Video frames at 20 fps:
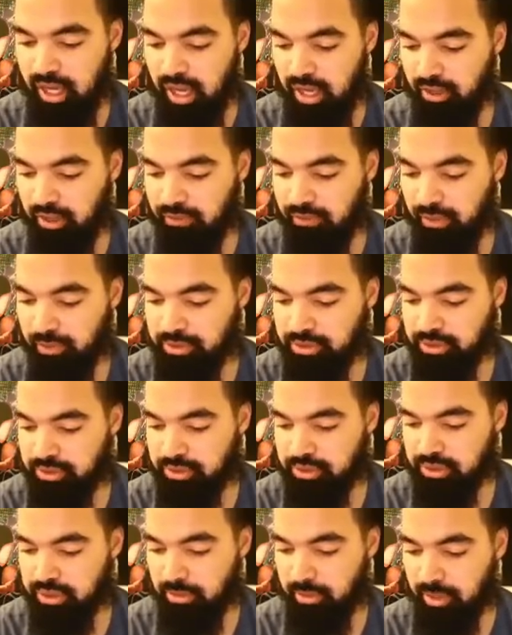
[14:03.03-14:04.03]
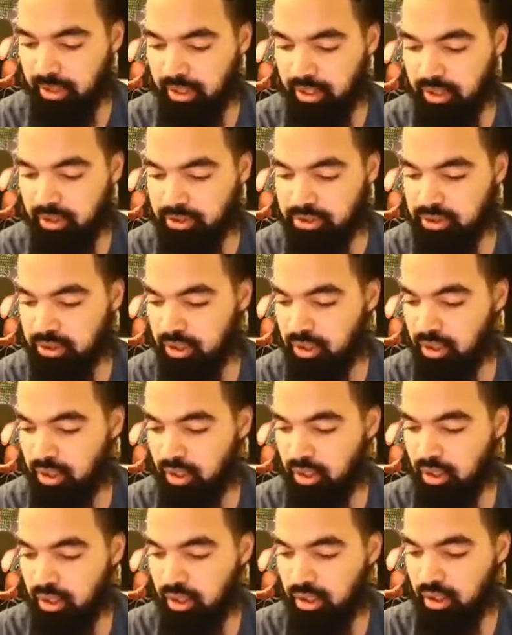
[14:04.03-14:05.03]
was using somebody else.
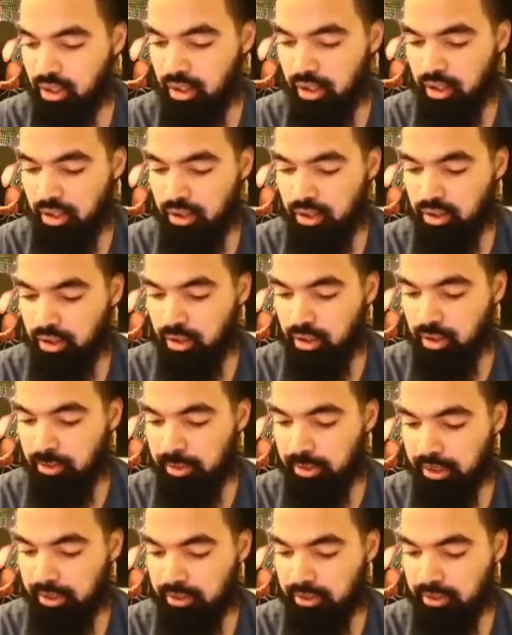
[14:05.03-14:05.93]
You know what I mean?